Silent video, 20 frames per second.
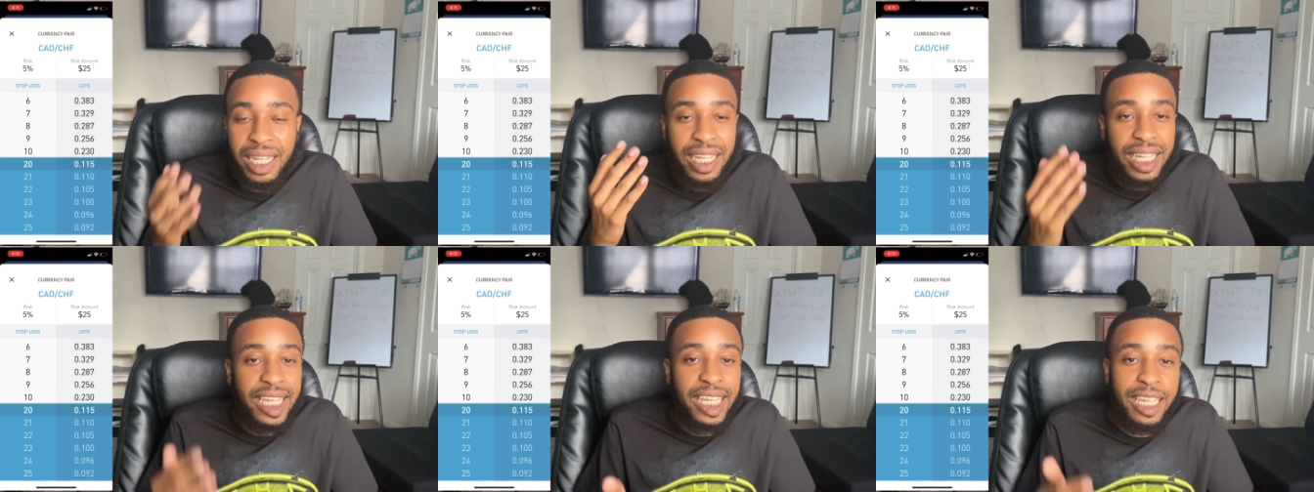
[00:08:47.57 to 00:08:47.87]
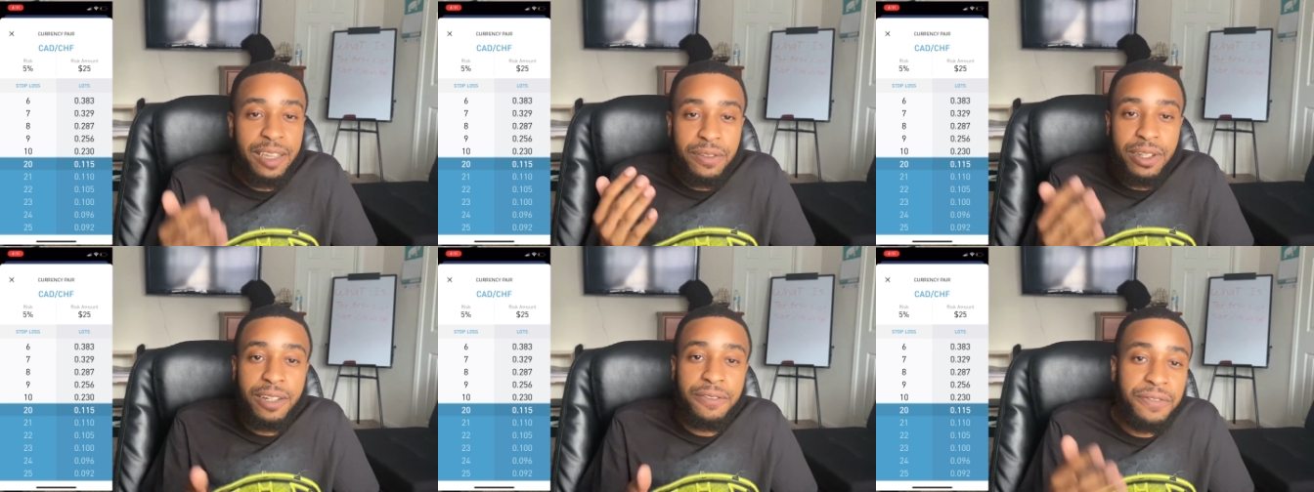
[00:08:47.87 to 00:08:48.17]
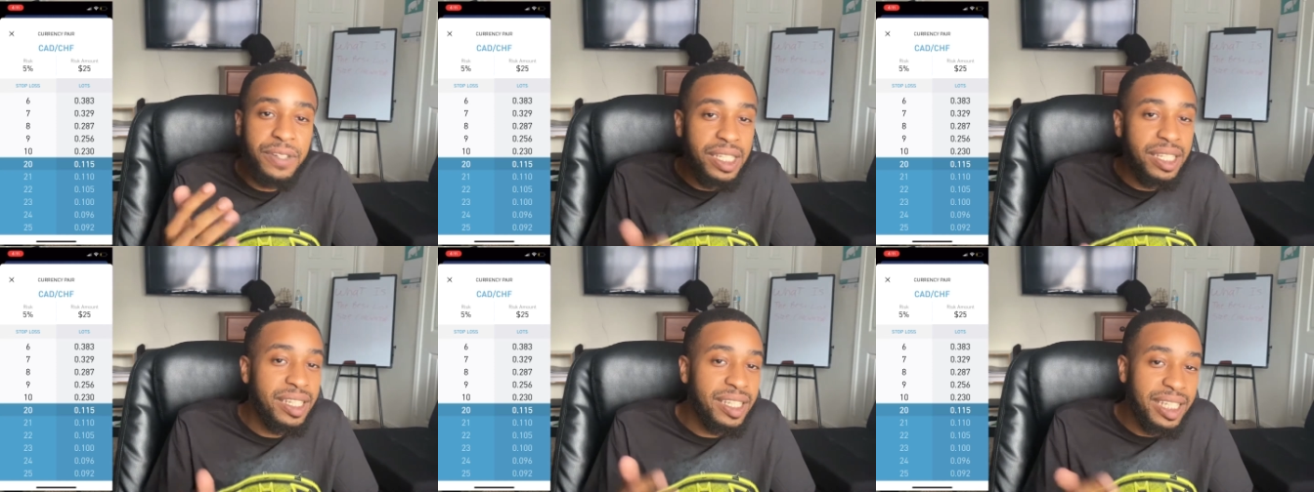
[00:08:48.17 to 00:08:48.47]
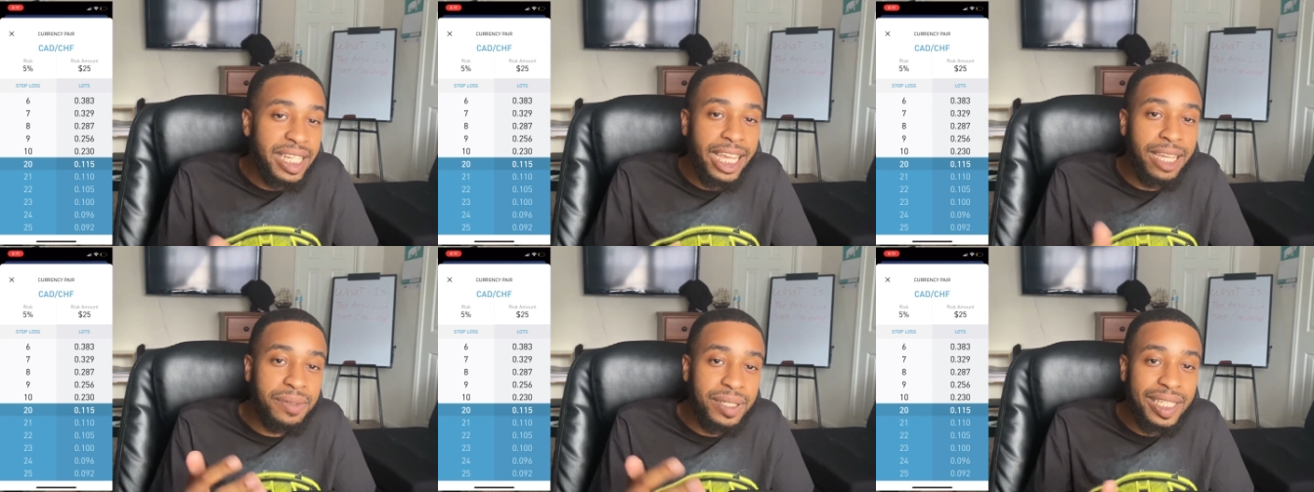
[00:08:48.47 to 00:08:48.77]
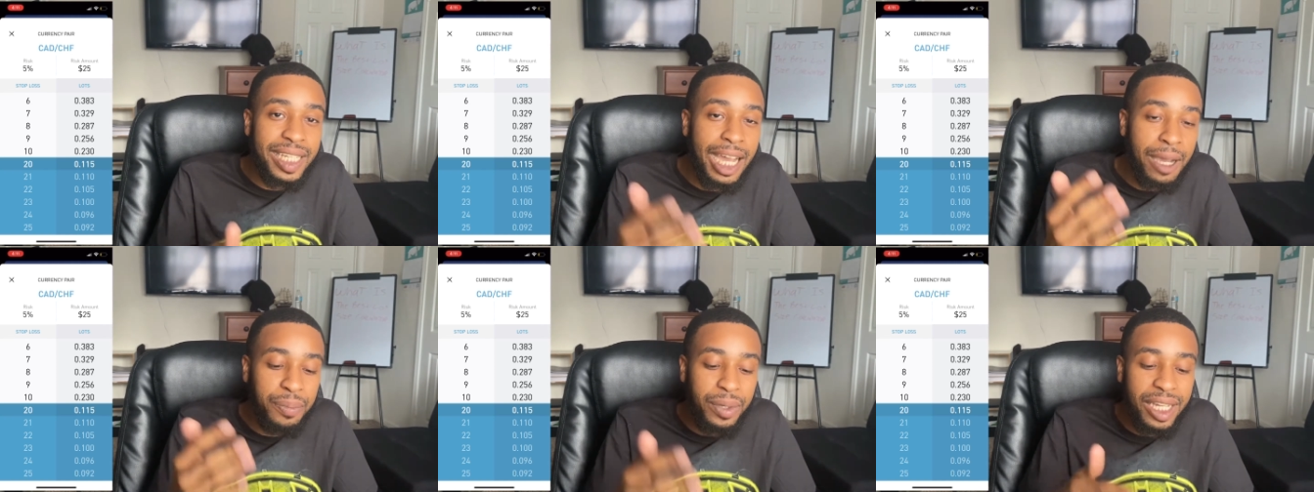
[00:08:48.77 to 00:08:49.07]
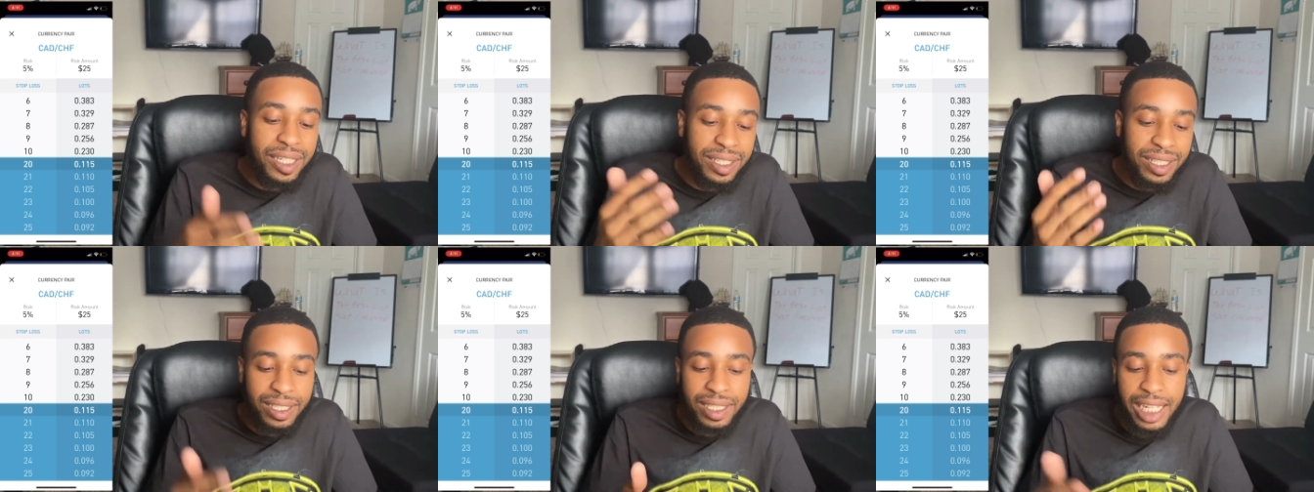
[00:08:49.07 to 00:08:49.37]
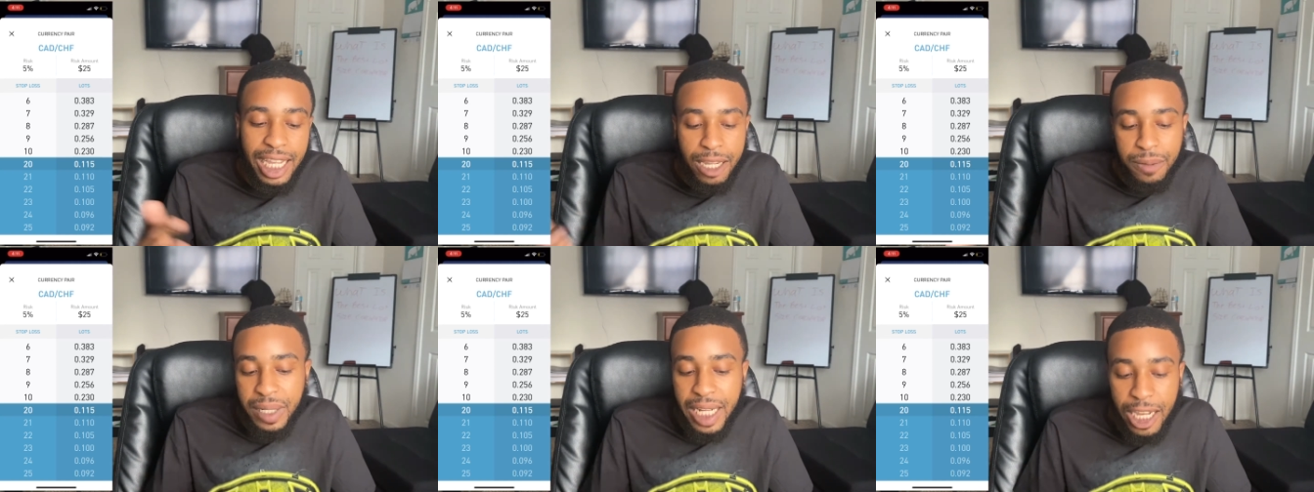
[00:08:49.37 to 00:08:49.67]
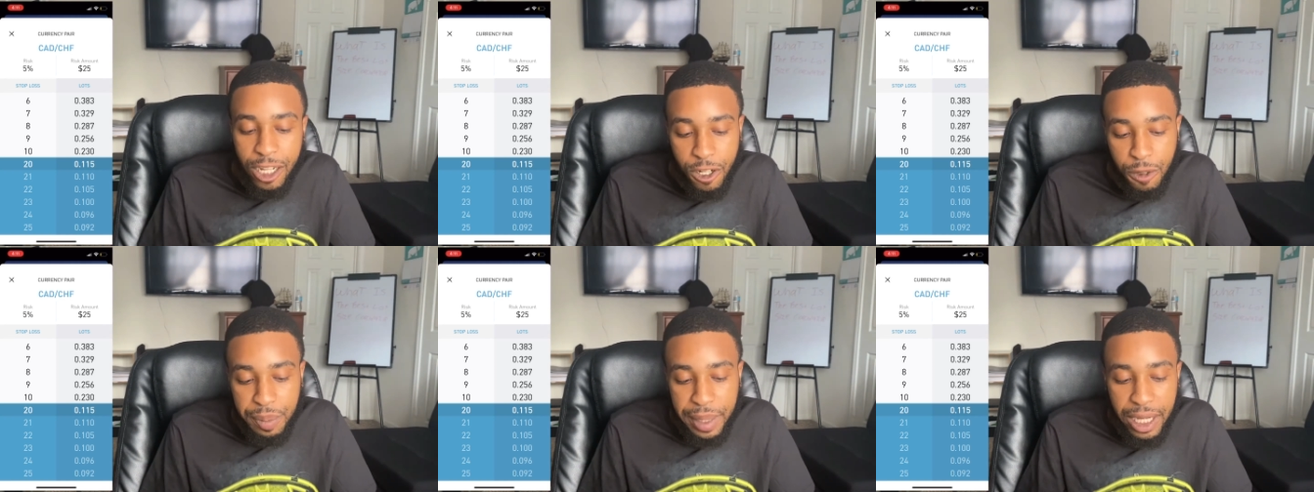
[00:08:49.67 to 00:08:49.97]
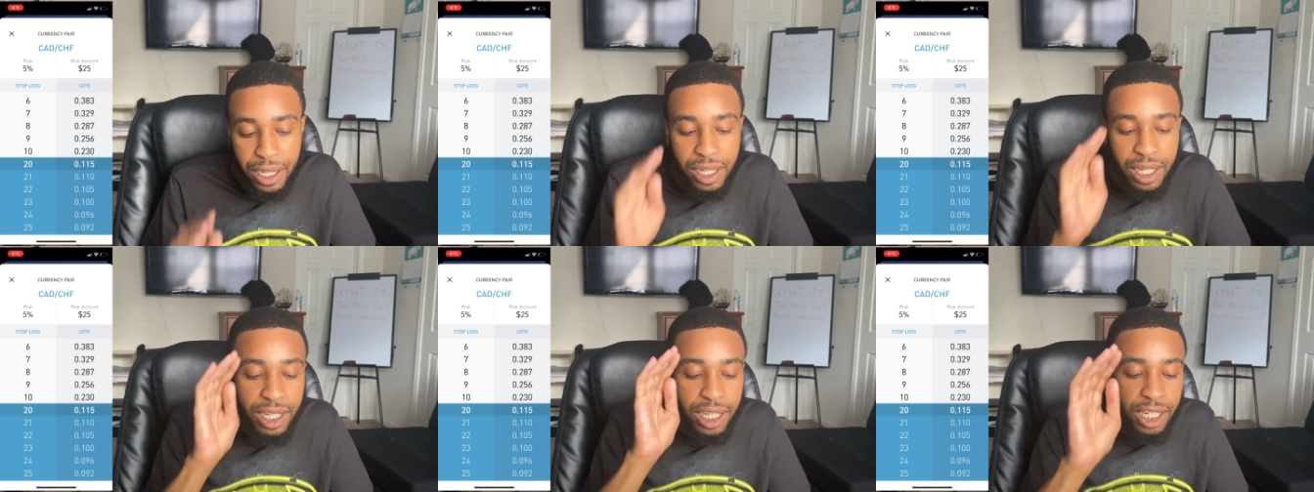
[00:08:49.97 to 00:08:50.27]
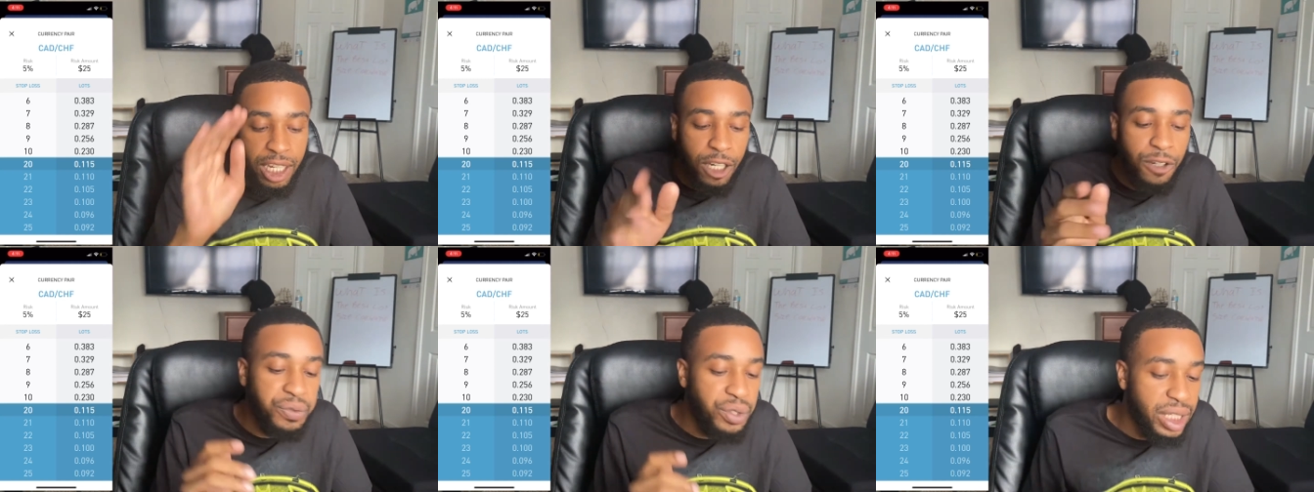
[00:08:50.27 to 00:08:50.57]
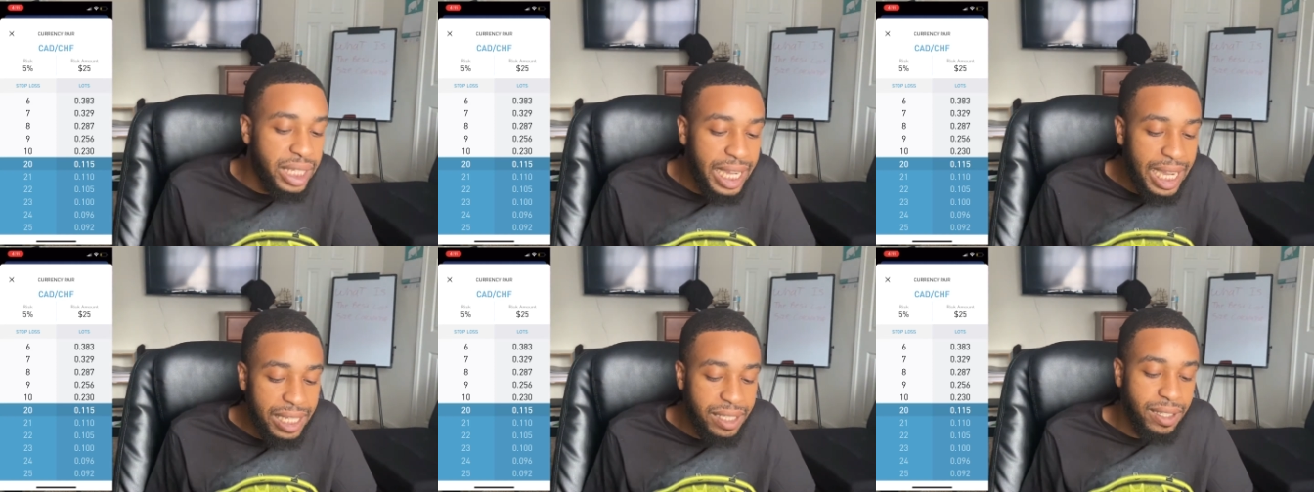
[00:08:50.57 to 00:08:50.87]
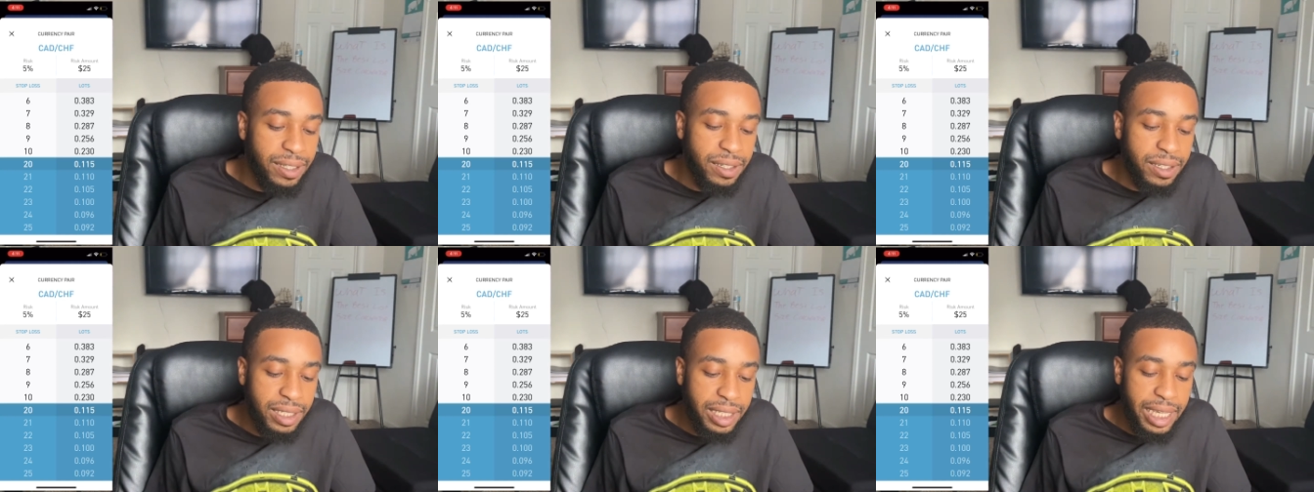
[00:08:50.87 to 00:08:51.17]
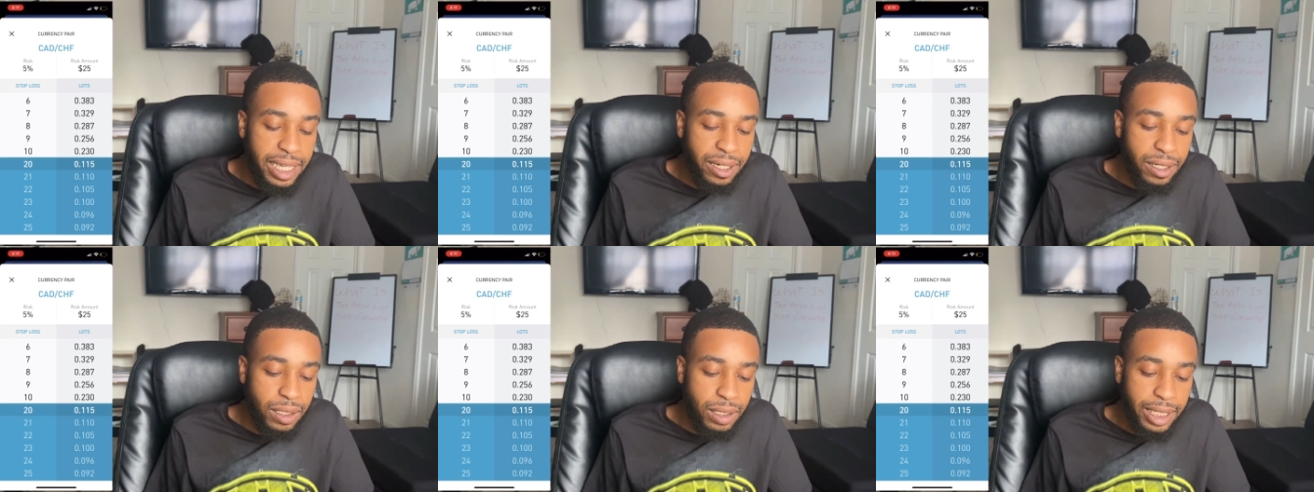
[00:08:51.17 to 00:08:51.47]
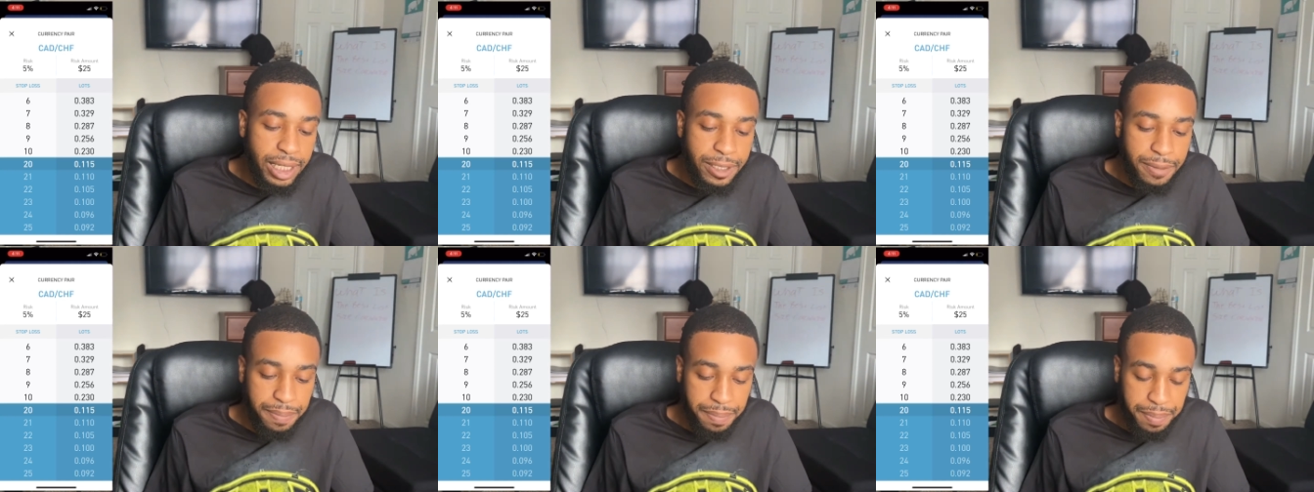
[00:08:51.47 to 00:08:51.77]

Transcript: even if it's the same stop loss and same dollar amount. Hopefully you guys understand it, okay?